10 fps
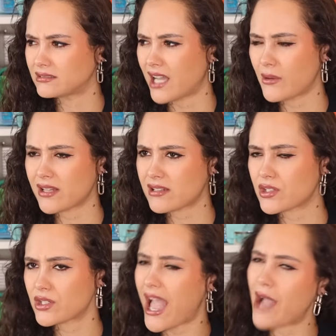How
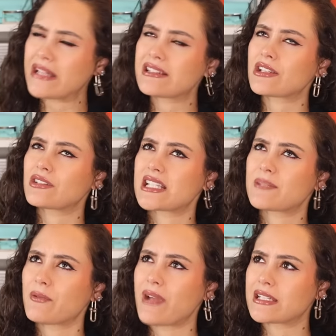else could this
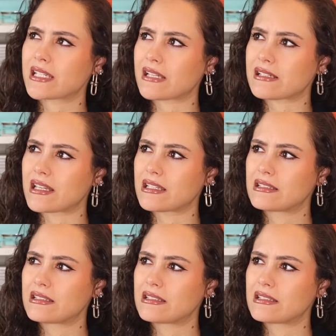be red, Cassie?